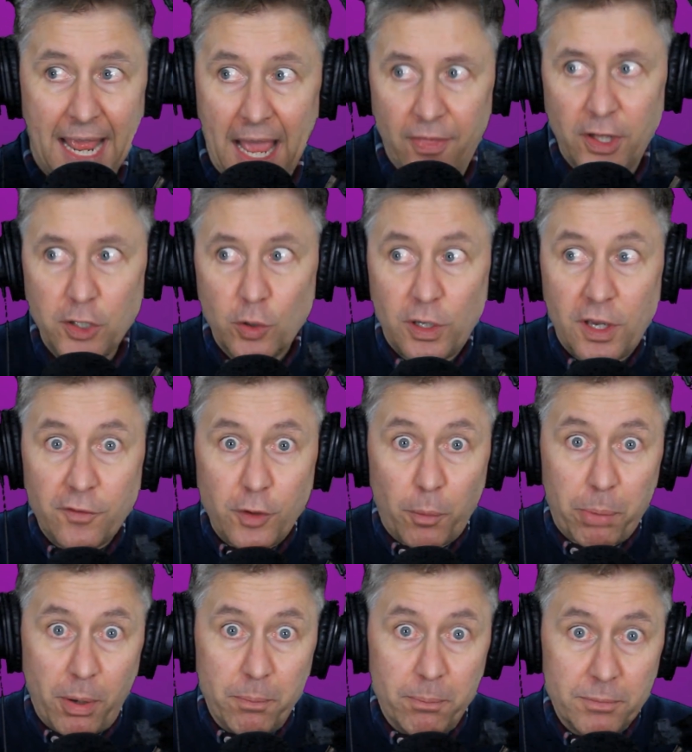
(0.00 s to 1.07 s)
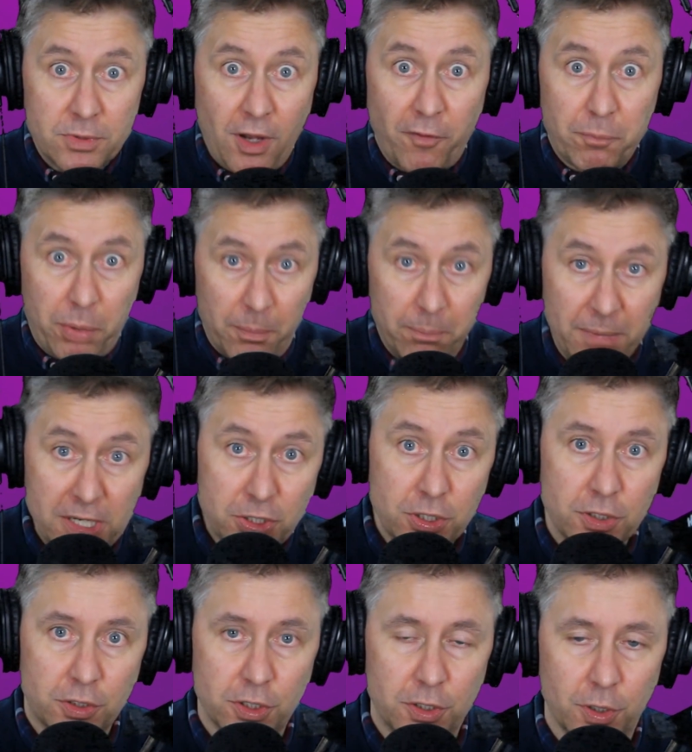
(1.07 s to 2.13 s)
and then you give yourself
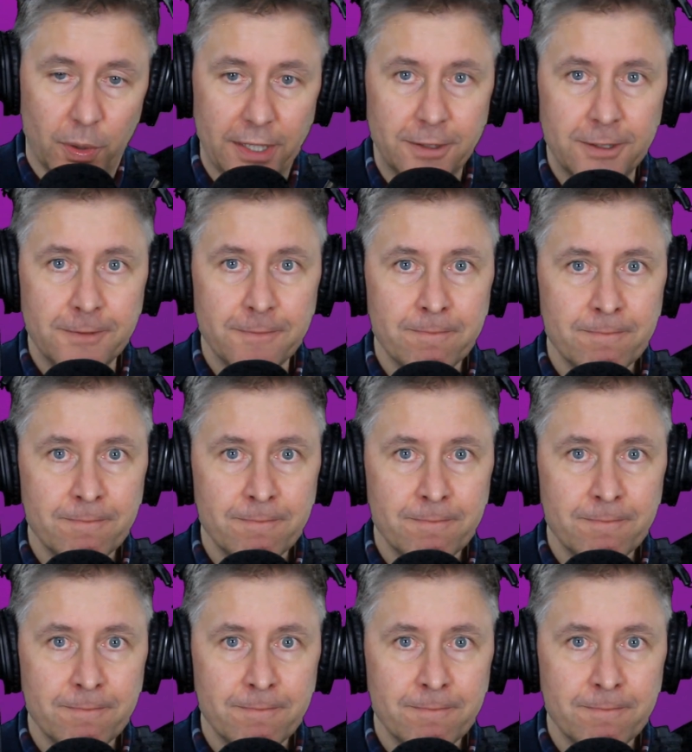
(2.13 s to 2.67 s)
permission to do it,